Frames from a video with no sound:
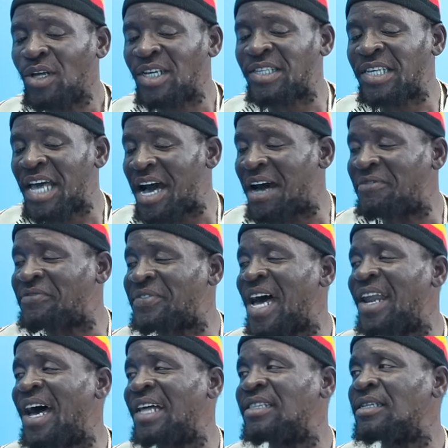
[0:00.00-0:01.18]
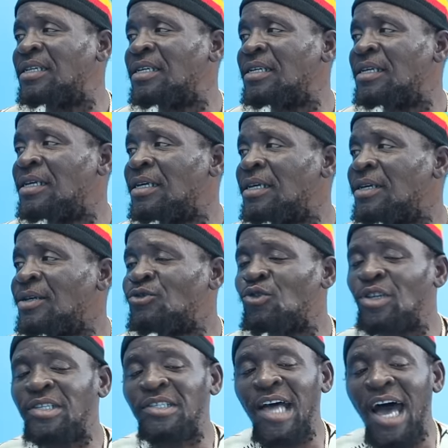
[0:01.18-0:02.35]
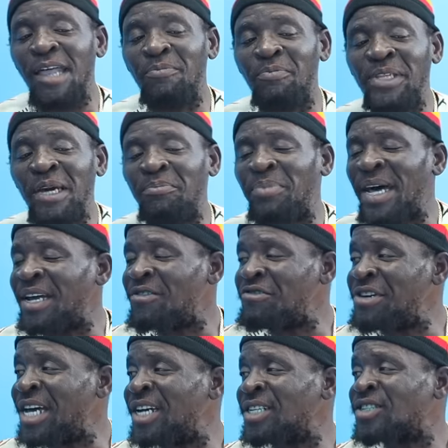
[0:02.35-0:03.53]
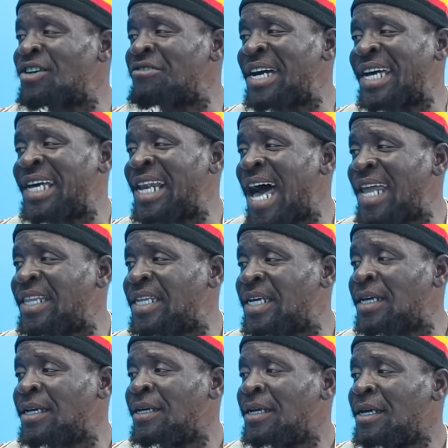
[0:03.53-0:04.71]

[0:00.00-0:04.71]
You see, after that, to start play on the radio, so regular and thing